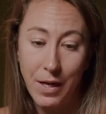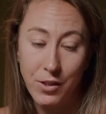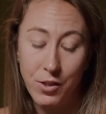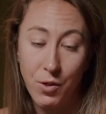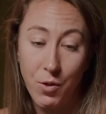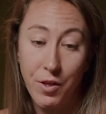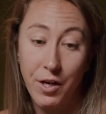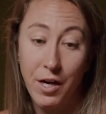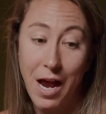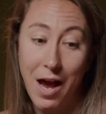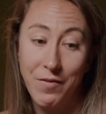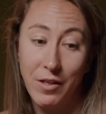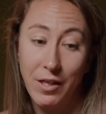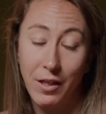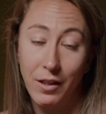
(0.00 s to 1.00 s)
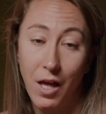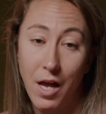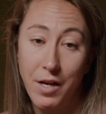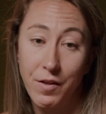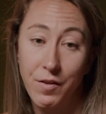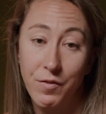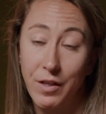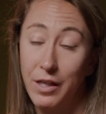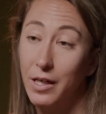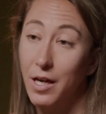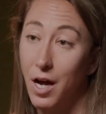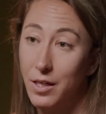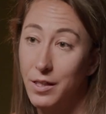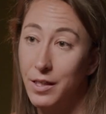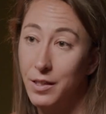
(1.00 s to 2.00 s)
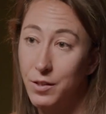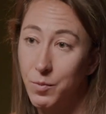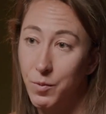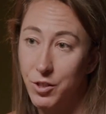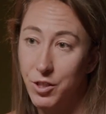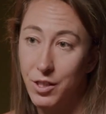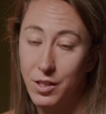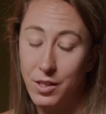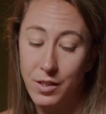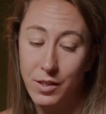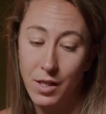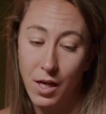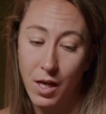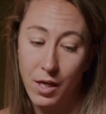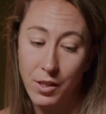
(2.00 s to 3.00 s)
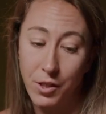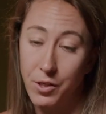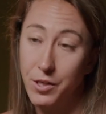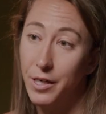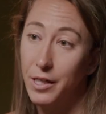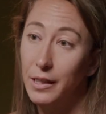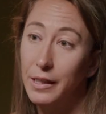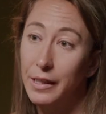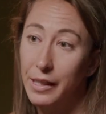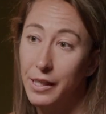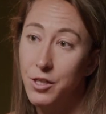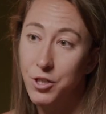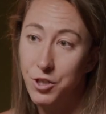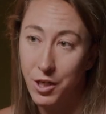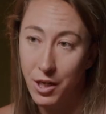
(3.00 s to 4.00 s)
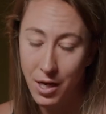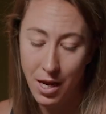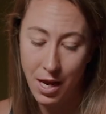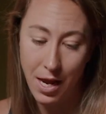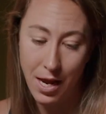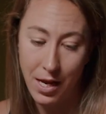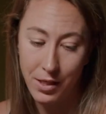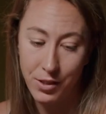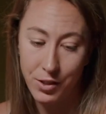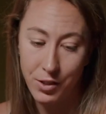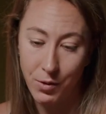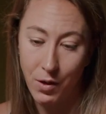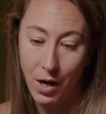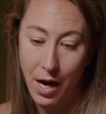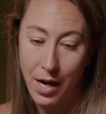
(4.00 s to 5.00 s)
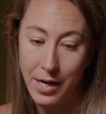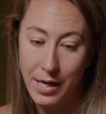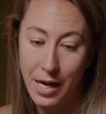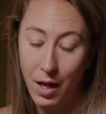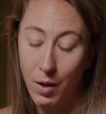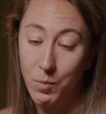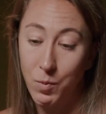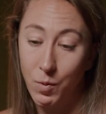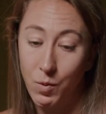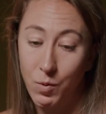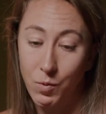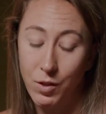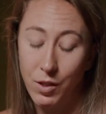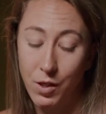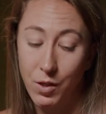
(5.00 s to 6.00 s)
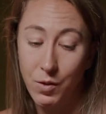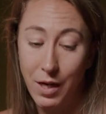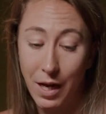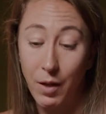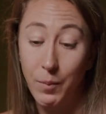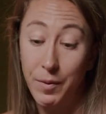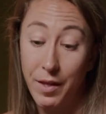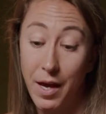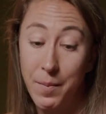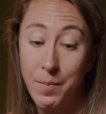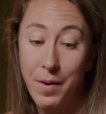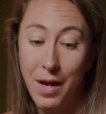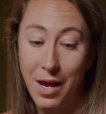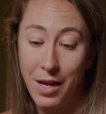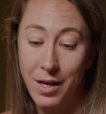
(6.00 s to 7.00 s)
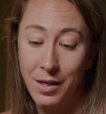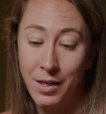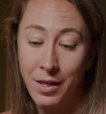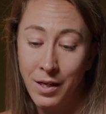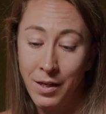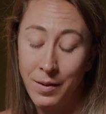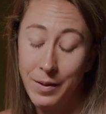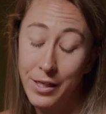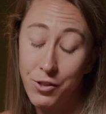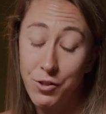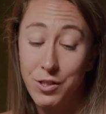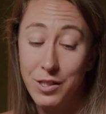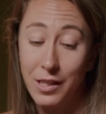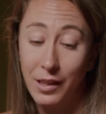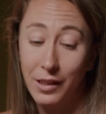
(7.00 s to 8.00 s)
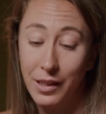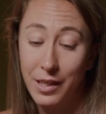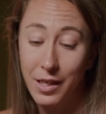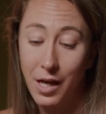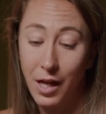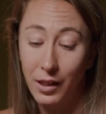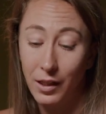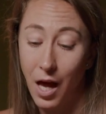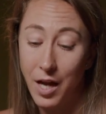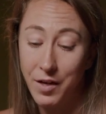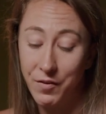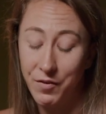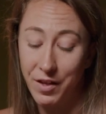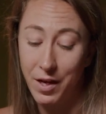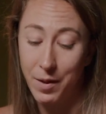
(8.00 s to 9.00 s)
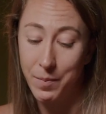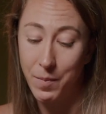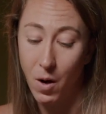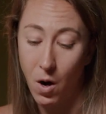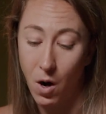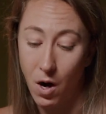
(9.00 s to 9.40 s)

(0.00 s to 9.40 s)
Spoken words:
And so they're having a lot of incontinence, which is urinary leakage. And so I help them. And interestingly, a lot of them